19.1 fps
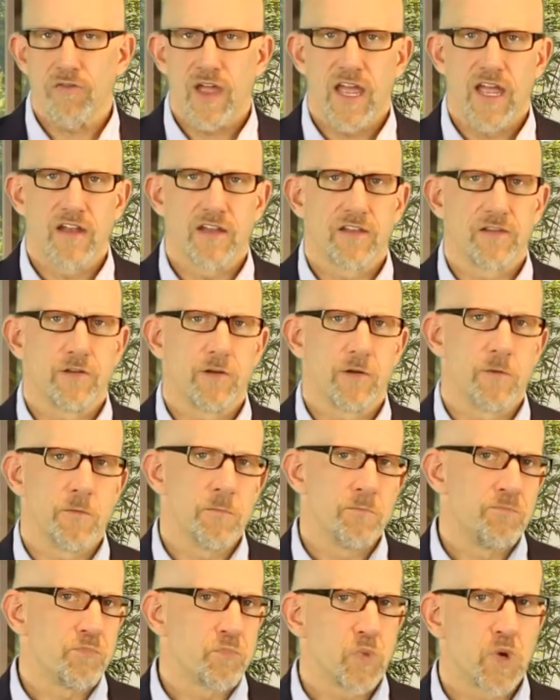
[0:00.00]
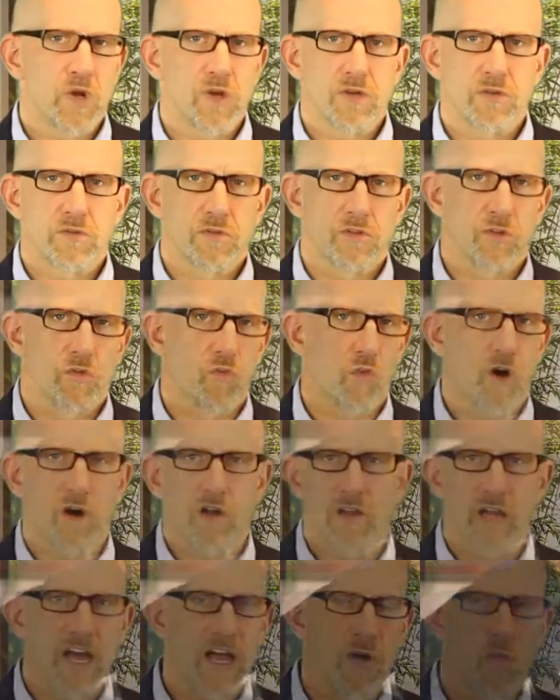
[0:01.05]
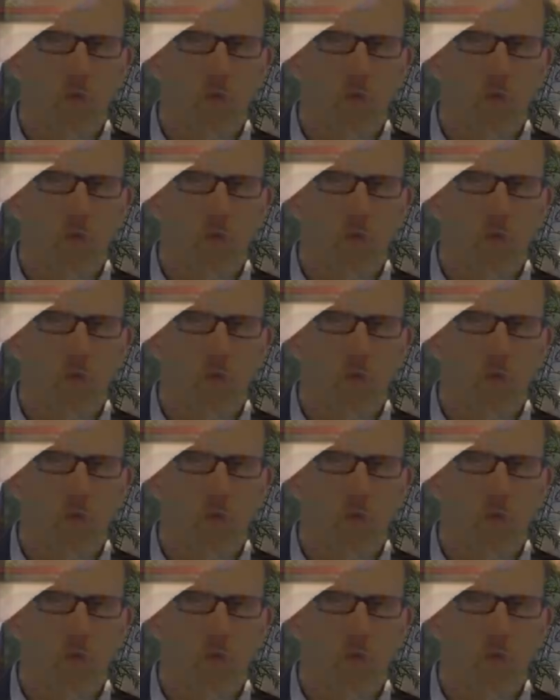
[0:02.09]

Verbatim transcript: and you put the wrong kind